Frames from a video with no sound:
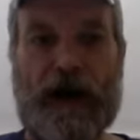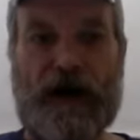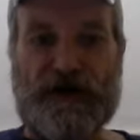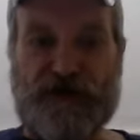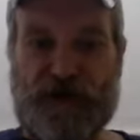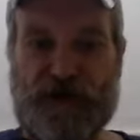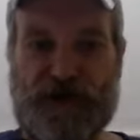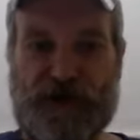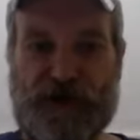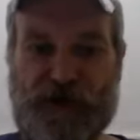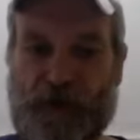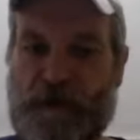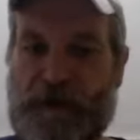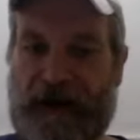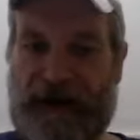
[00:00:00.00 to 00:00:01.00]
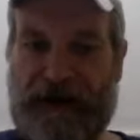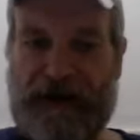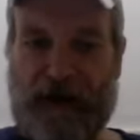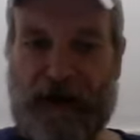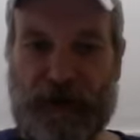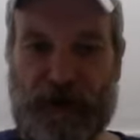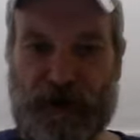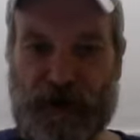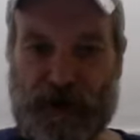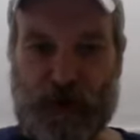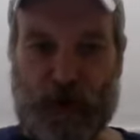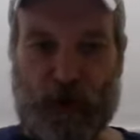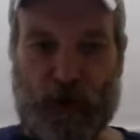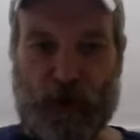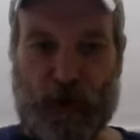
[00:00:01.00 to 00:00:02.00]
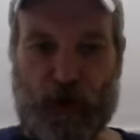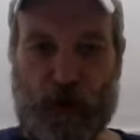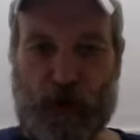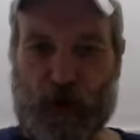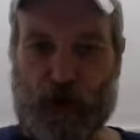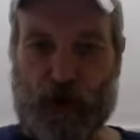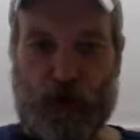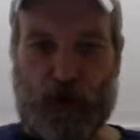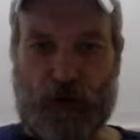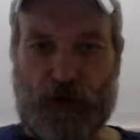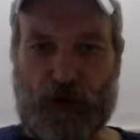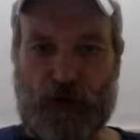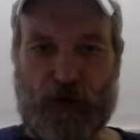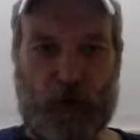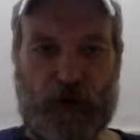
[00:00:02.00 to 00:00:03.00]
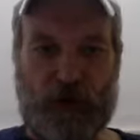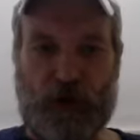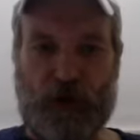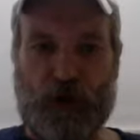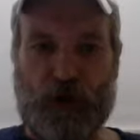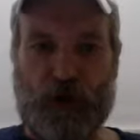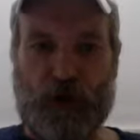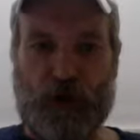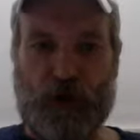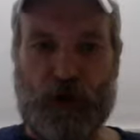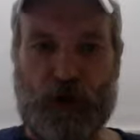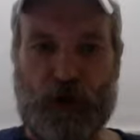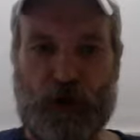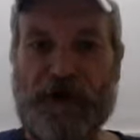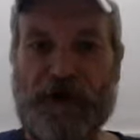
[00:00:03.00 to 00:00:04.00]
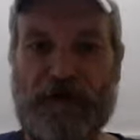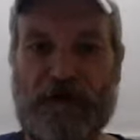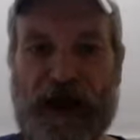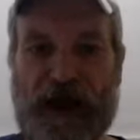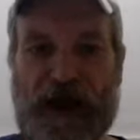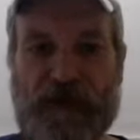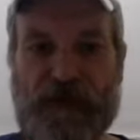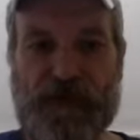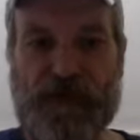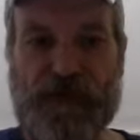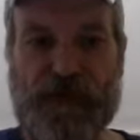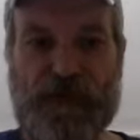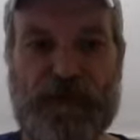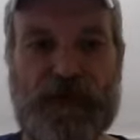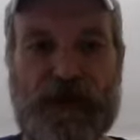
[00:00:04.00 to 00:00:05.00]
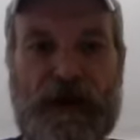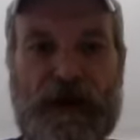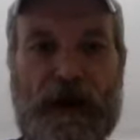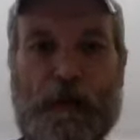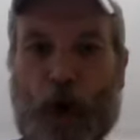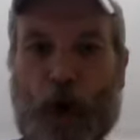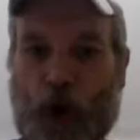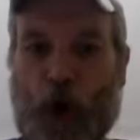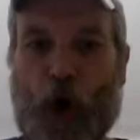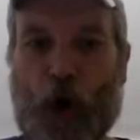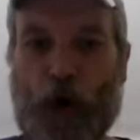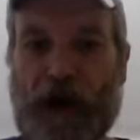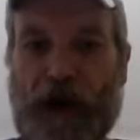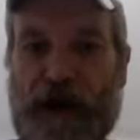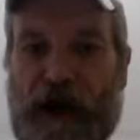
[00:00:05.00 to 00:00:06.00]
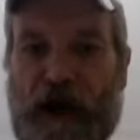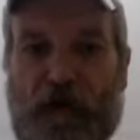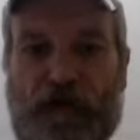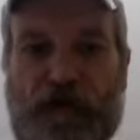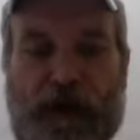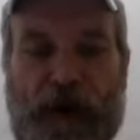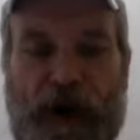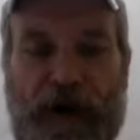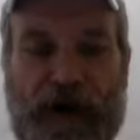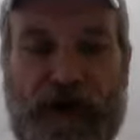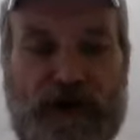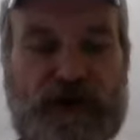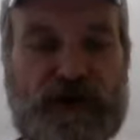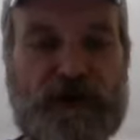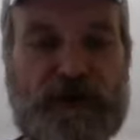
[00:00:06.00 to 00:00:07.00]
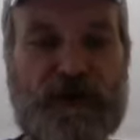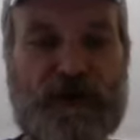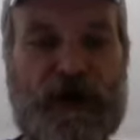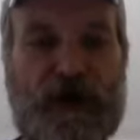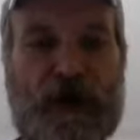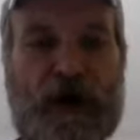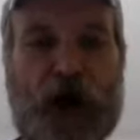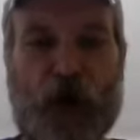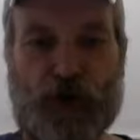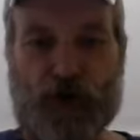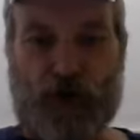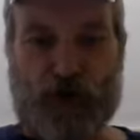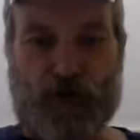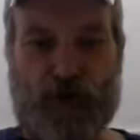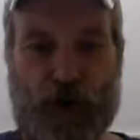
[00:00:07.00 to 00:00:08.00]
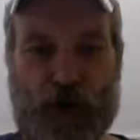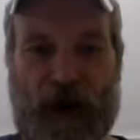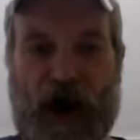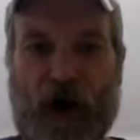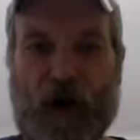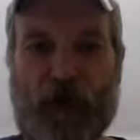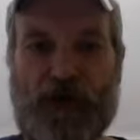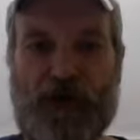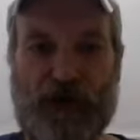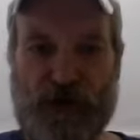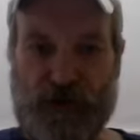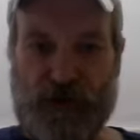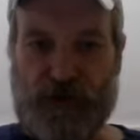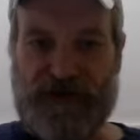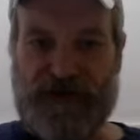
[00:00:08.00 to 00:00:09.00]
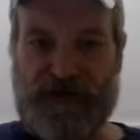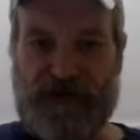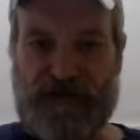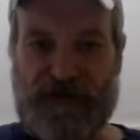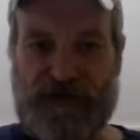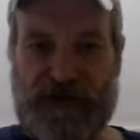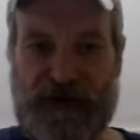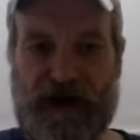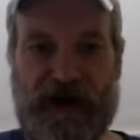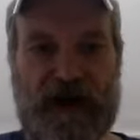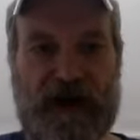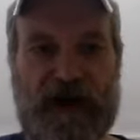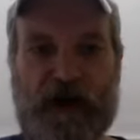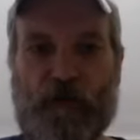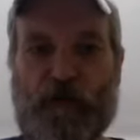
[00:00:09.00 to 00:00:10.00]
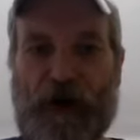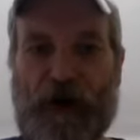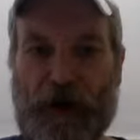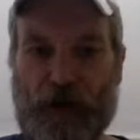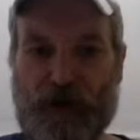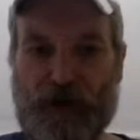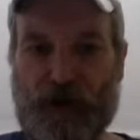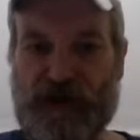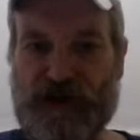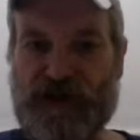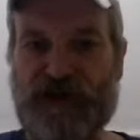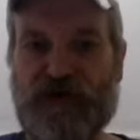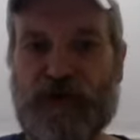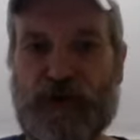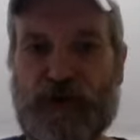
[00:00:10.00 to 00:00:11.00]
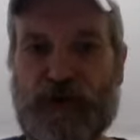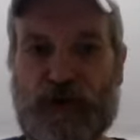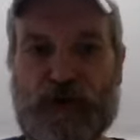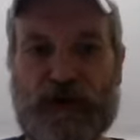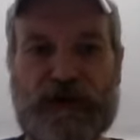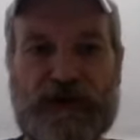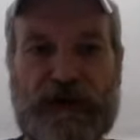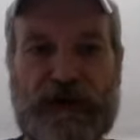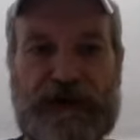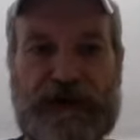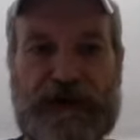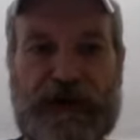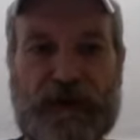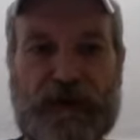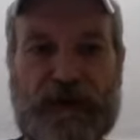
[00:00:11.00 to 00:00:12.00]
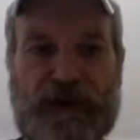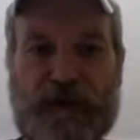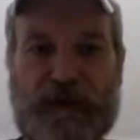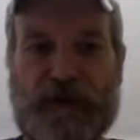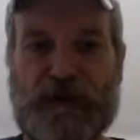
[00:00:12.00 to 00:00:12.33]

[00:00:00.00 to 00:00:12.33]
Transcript: to feature many companies, to include a short list would include Garden of Life, Mercola Health Products, Cultures for Health, Nutivia, Vital Choice Seafoods, ENP